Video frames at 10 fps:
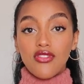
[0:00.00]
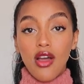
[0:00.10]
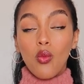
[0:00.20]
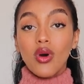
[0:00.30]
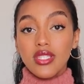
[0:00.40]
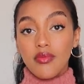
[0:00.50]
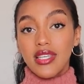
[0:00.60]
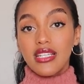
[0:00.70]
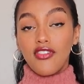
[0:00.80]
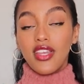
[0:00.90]
if I want
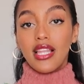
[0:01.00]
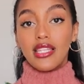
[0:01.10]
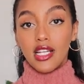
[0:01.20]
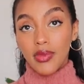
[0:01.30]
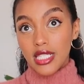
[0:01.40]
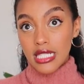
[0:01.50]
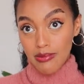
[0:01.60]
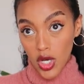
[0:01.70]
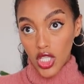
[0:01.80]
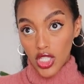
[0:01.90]
something to fit a little bit
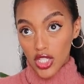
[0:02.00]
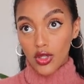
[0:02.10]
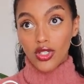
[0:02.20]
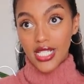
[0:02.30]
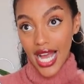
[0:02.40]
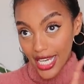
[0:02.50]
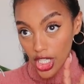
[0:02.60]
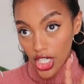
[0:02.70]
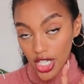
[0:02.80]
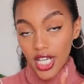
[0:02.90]
smaller or
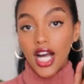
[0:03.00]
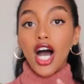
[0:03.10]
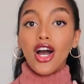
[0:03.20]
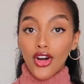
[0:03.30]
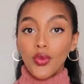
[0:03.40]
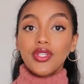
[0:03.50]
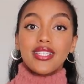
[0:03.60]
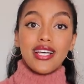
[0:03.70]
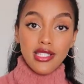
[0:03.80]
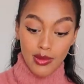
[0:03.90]
tighter, I'll go with a
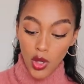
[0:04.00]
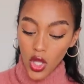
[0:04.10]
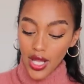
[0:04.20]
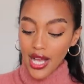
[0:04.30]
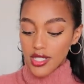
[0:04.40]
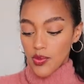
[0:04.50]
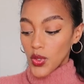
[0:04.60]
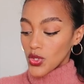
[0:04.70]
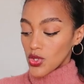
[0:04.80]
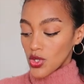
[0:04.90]
size small as
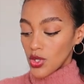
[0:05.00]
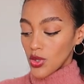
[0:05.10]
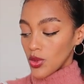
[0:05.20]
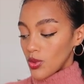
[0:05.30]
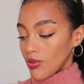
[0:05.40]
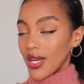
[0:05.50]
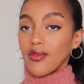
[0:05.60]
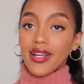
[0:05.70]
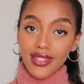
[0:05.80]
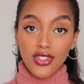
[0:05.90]
opposed to
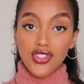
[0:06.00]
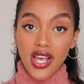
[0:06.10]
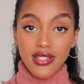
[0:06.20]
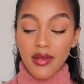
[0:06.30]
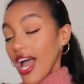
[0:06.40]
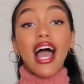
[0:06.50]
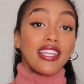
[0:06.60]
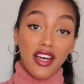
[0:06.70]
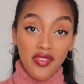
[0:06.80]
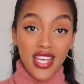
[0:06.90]
my regular size.
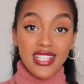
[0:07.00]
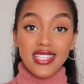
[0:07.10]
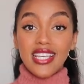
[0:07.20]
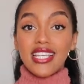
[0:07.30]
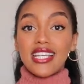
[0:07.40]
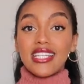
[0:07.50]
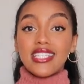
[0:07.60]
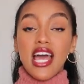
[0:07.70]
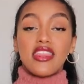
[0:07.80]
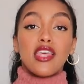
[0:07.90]
I love this. It
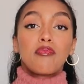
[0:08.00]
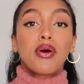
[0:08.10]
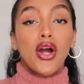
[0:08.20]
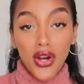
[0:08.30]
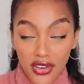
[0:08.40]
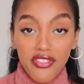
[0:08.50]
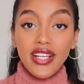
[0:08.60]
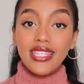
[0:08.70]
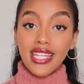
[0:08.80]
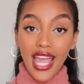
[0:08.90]
is the
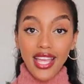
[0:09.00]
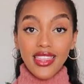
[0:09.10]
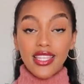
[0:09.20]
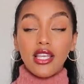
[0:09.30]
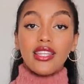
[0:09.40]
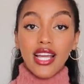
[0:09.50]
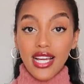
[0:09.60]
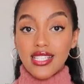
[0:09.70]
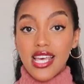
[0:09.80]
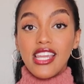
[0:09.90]
perfect length. Like
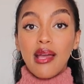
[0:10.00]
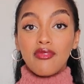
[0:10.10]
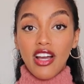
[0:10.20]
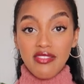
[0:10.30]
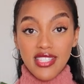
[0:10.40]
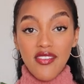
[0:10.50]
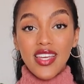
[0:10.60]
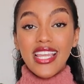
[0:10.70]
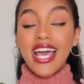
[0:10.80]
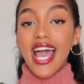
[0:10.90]
I said, I'm
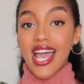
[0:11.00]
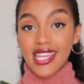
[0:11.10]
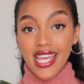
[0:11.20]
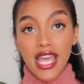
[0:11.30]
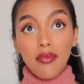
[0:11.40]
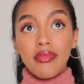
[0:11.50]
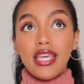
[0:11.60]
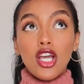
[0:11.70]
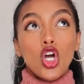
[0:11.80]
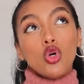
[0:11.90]
5'7", and it hit
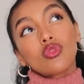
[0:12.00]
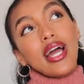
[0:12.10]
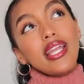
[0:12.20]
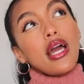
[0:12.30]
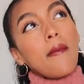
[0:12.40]
me right